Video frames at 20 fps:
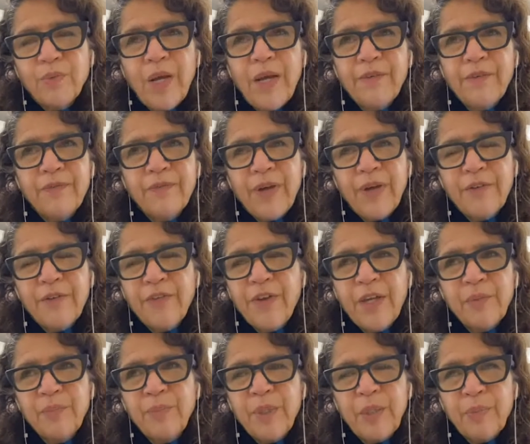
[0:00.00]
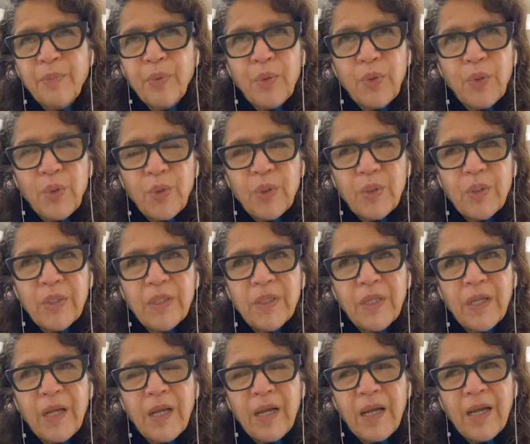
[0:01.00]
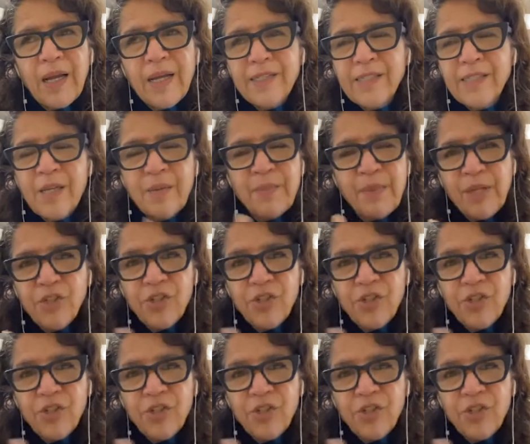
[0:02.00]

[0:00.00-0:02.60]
I've had people, as I mentioned